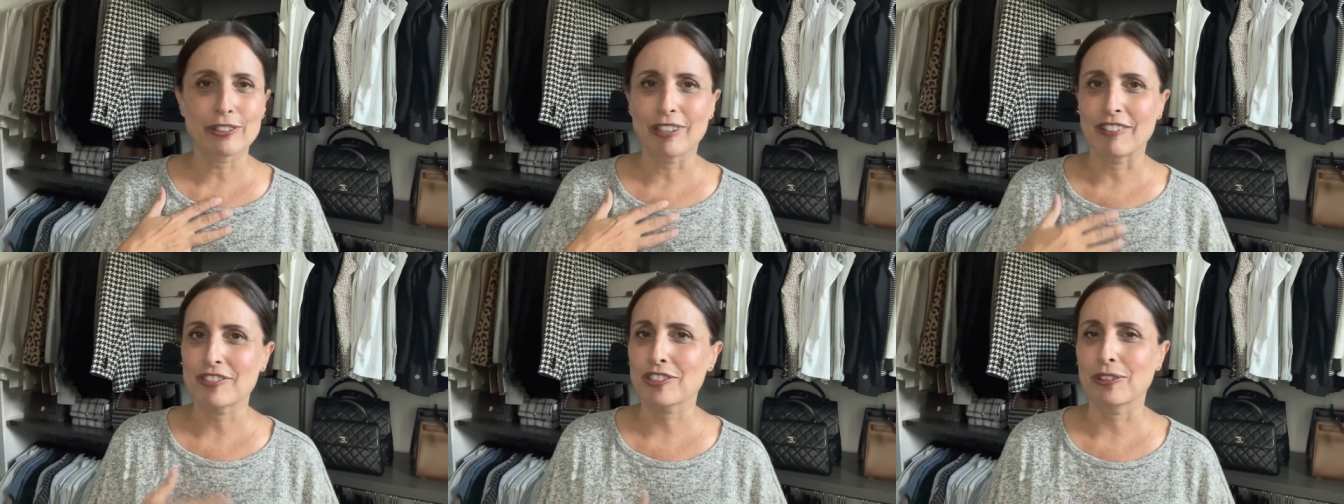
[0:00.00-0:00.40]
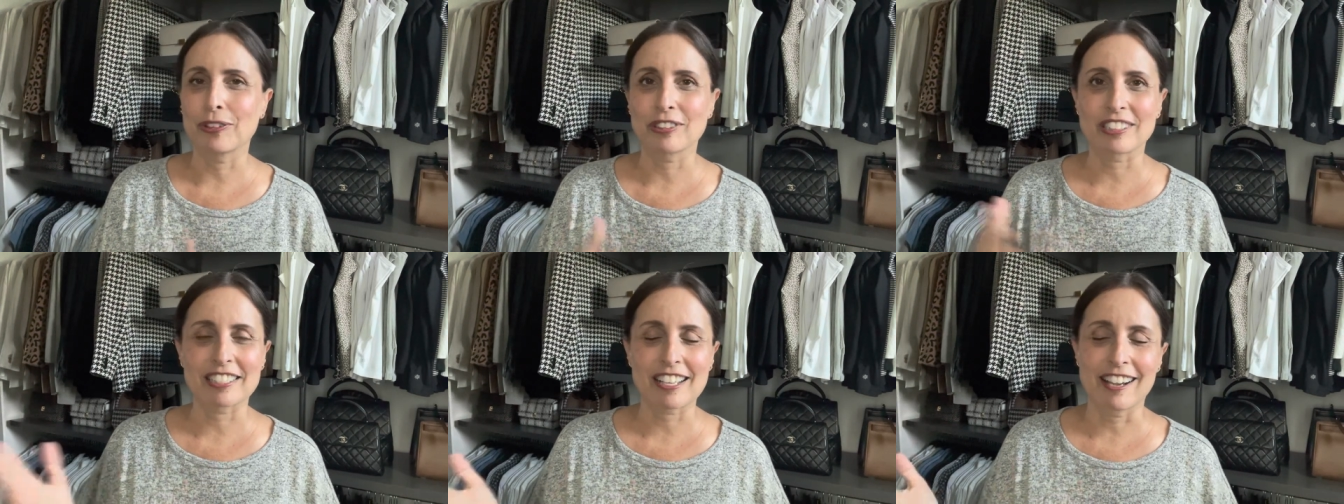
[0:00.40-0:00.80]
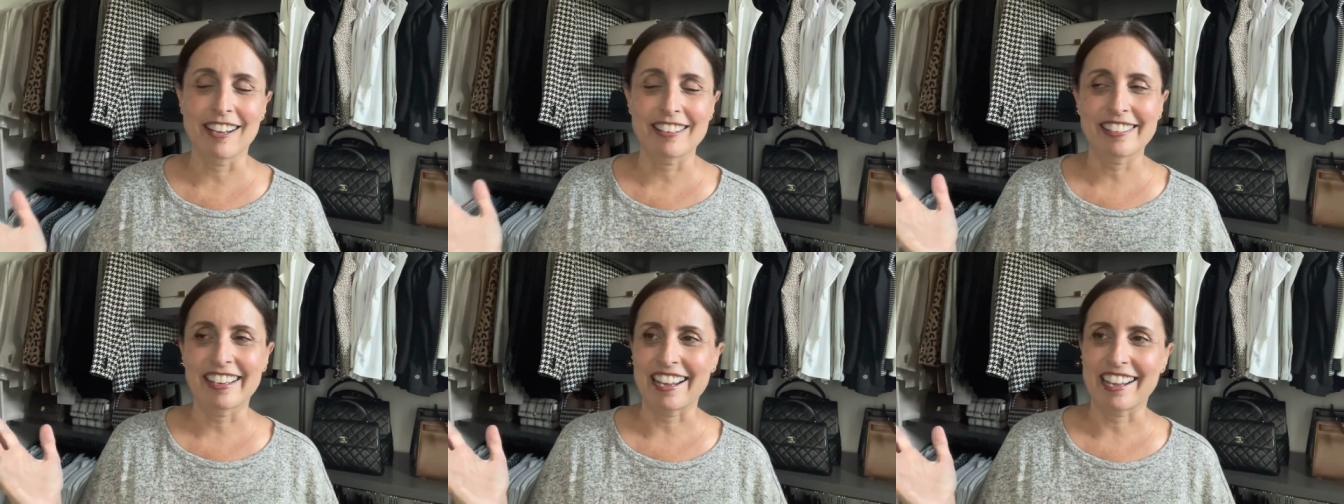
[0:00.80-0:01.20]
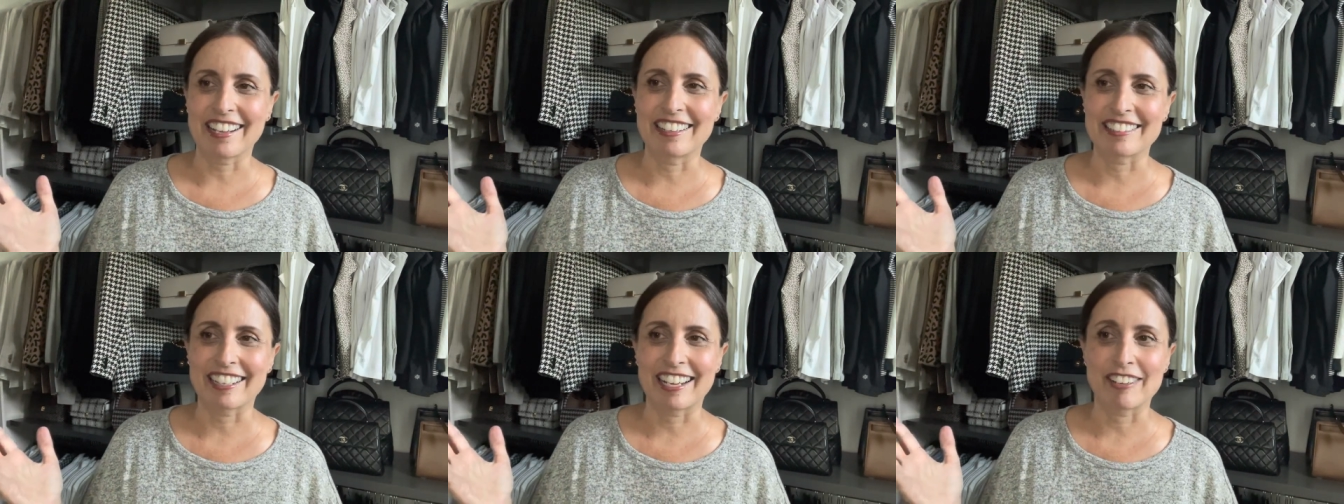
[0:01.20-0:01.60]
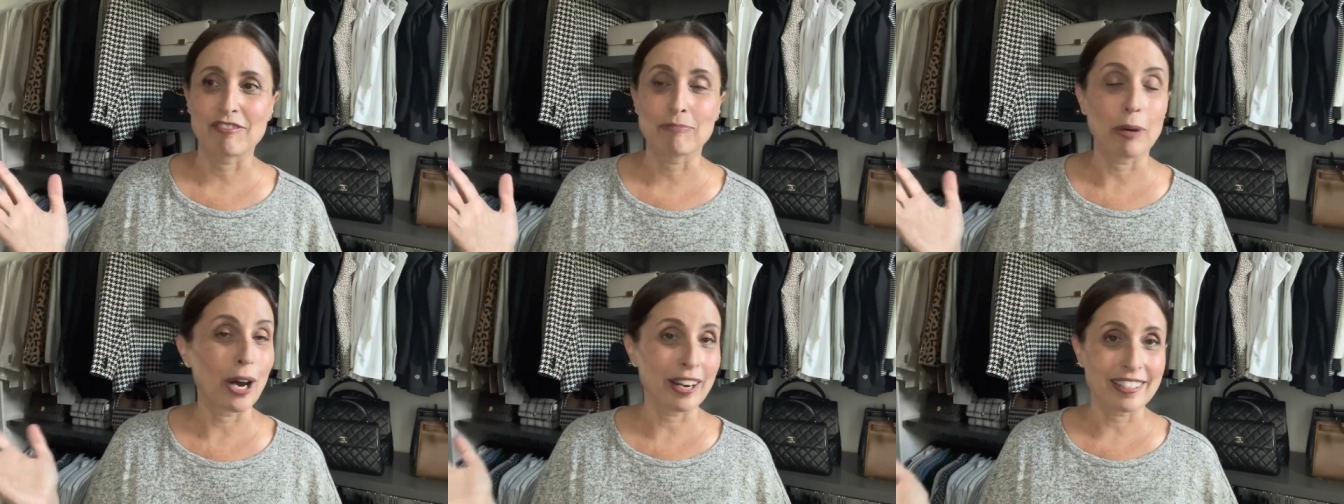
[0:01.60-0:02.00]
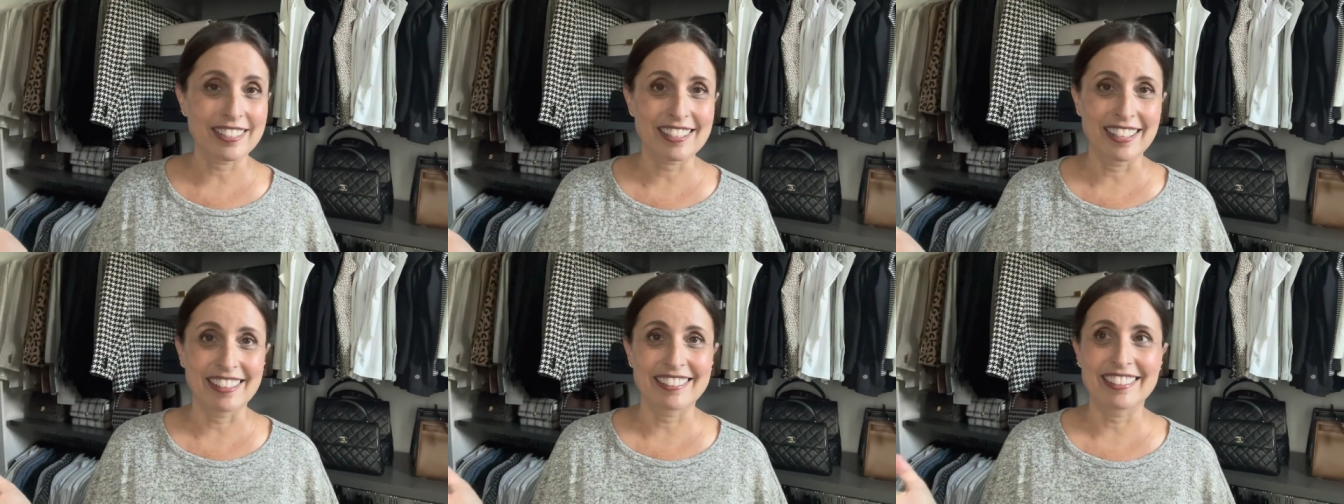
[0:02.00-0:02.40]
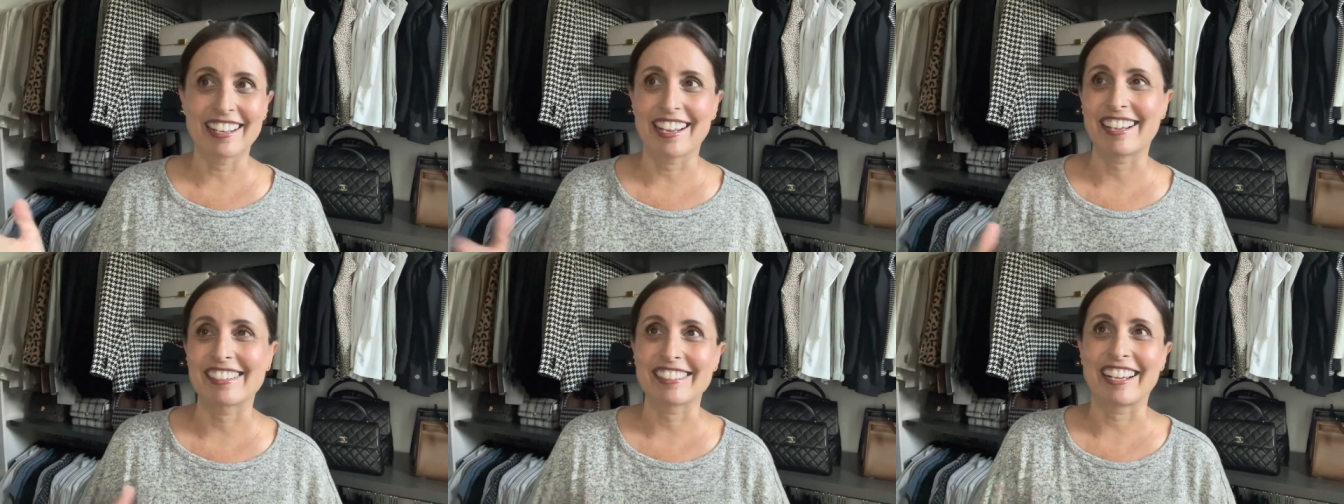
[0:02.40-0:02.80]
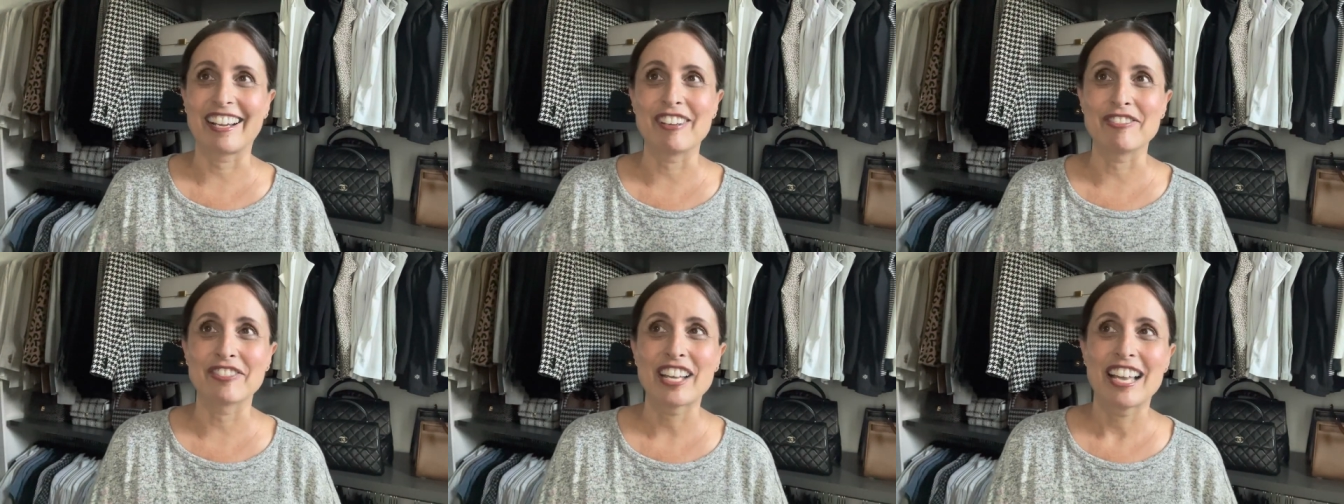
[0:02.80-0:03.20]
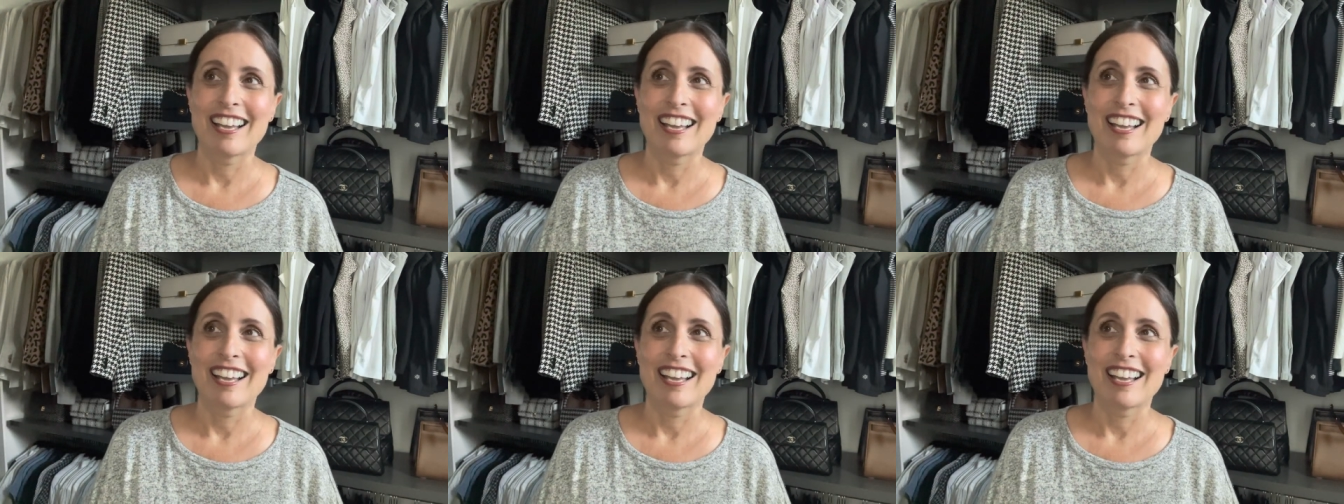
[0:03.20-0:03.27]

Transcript: I've sold a ton and I have bought a ton and I've